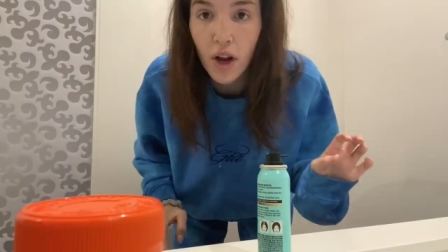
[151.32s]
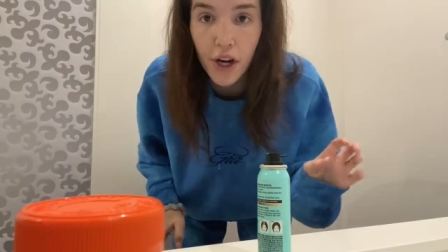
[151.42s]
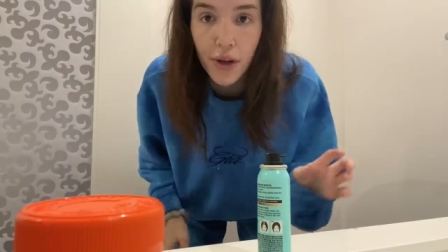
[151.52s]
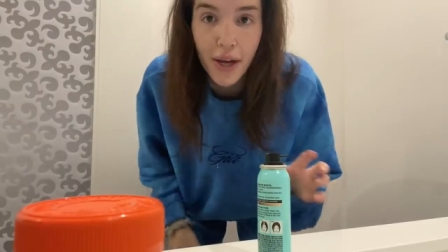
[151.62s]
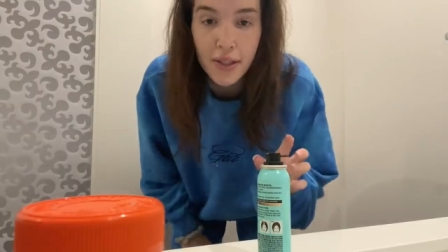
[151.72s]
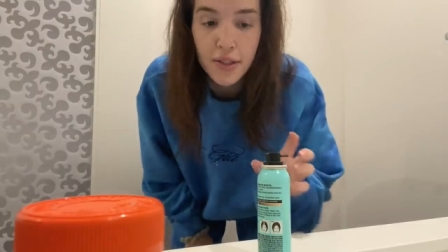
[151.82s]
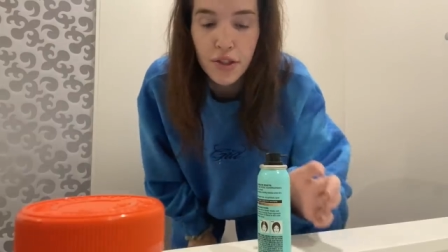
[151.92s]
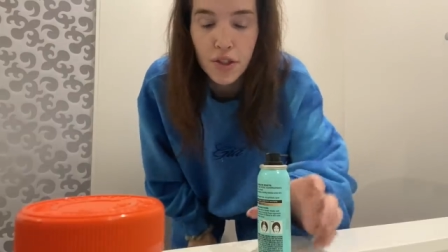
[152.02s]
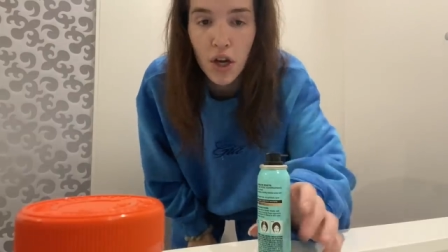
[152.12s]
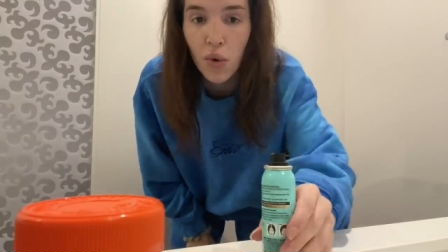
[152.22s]
right, you
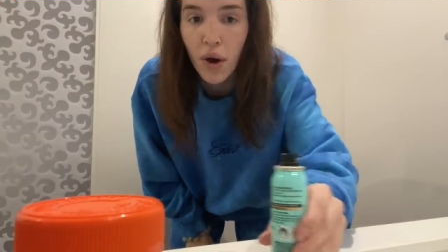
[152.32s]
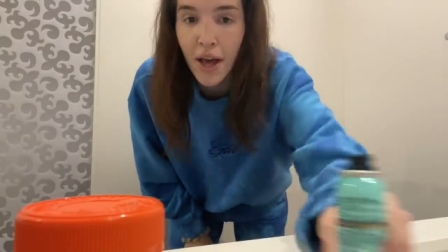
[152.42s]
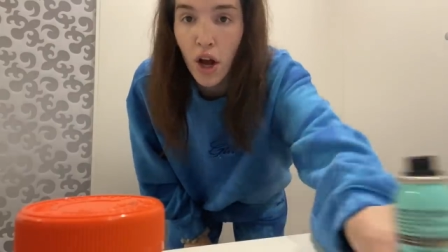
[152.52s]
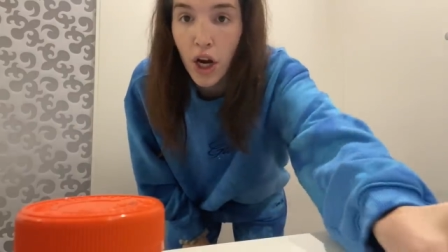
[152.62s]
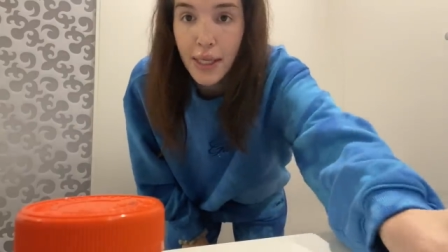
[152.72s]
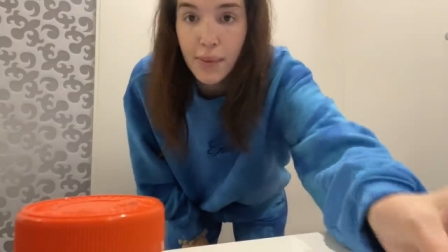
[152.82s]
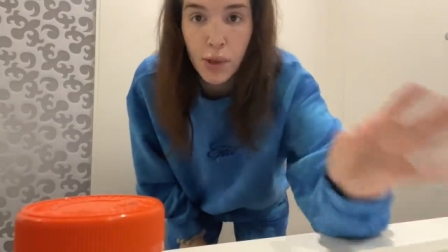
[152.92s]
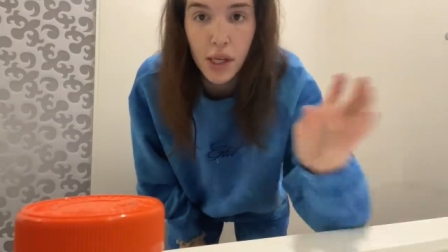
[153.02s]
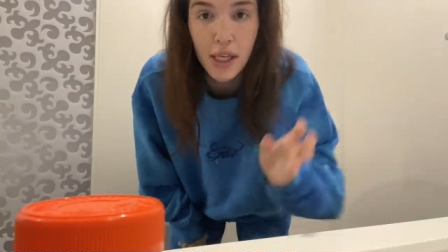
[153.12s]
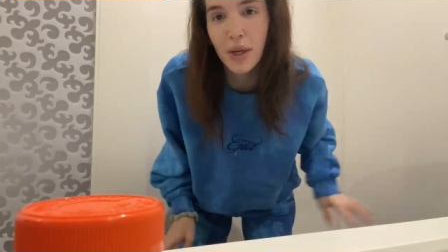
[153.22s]
guys, so I already
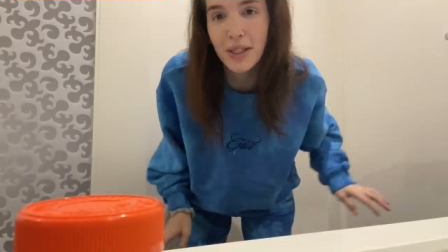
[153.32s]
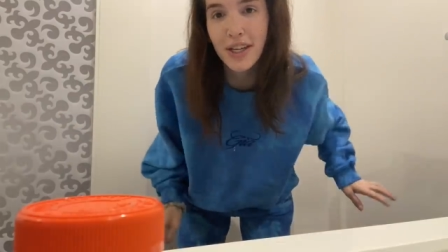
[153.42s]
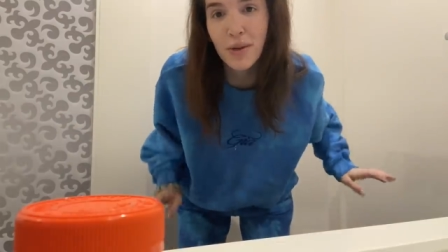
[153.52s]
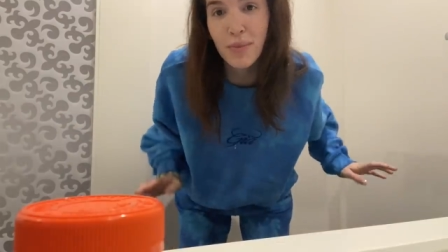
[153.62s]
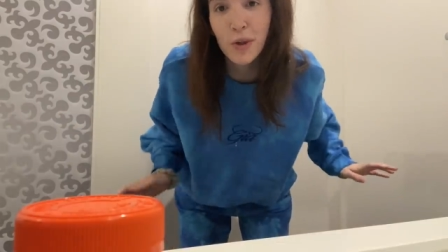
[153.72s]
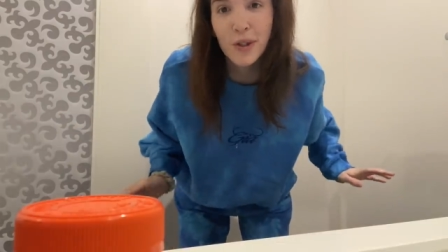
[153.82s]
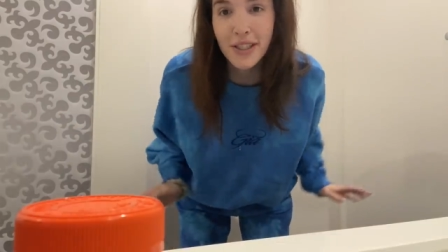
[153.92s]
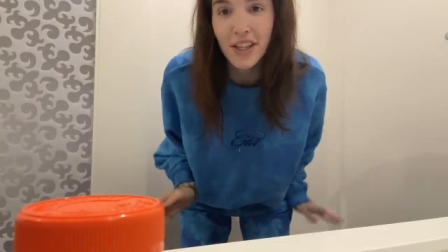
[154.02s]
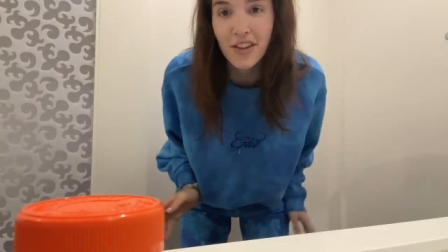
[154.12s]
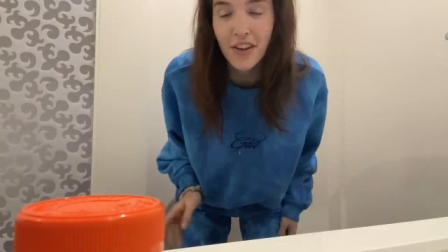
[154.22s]
peed. It's like the most
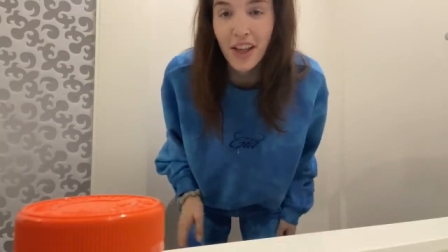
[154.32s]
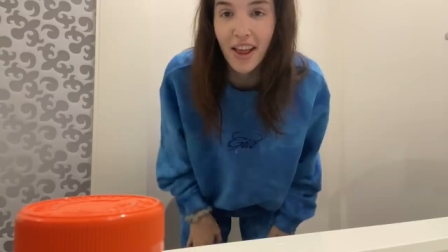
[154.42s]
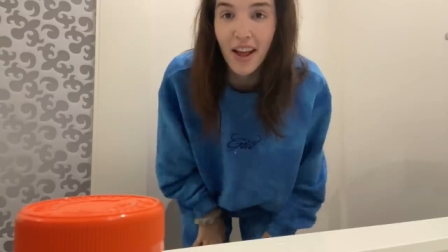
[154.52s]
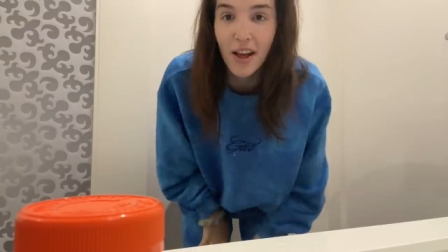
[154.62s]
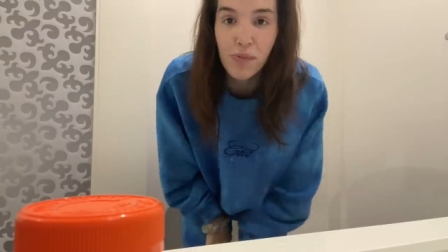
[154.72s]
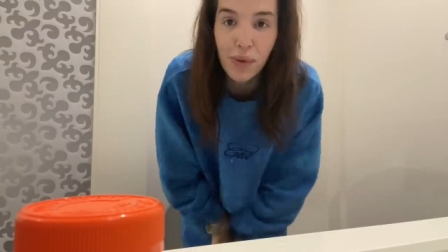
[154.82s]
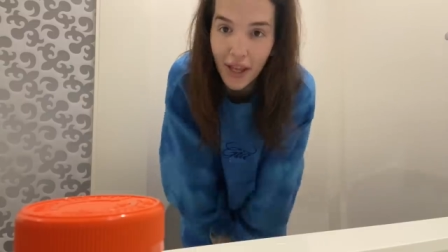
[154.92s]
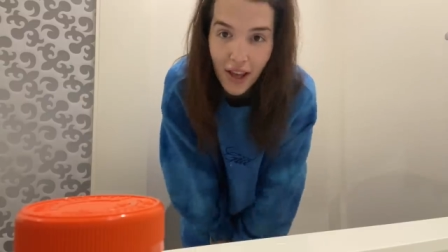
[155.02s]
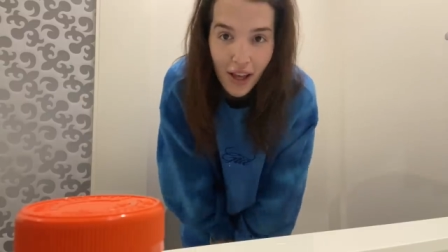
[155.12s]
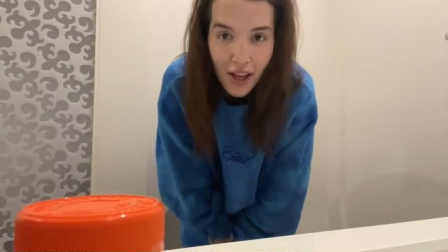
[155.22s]
insane feeling,
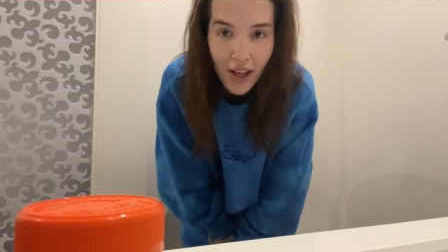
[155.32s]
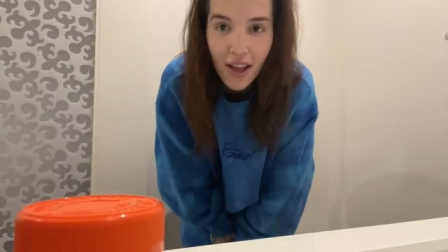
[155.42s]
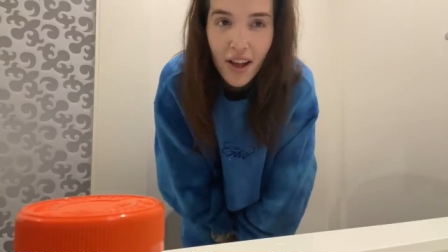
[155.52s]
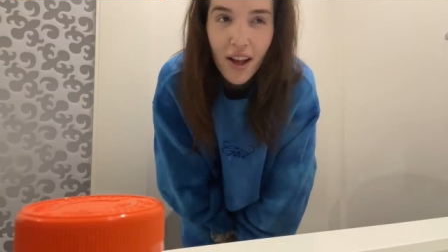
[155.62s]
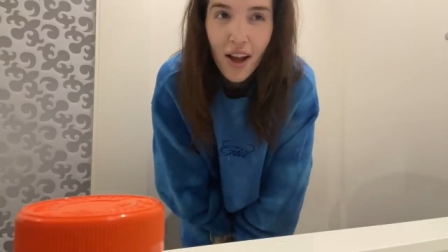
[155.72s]
peeing